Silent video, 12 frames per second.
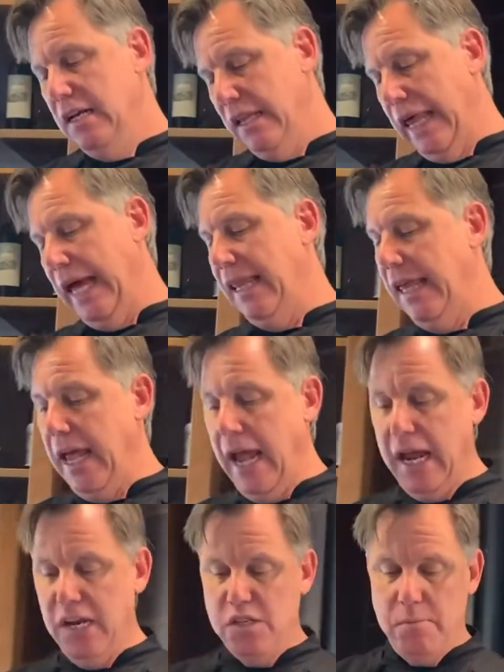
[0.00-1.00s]
lightly
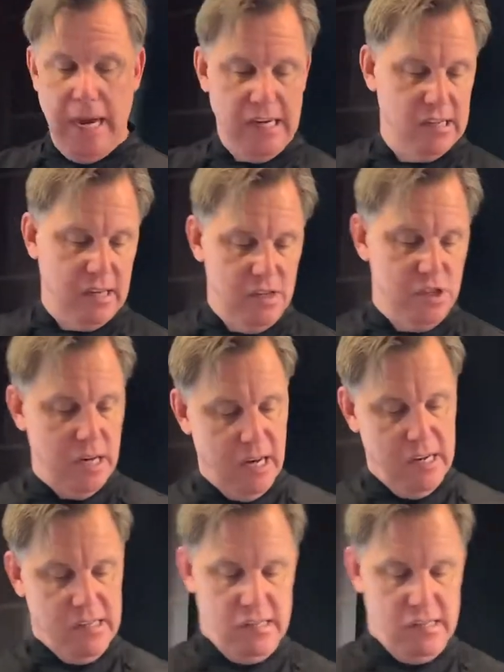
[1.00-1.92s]
aged Mexican cheese.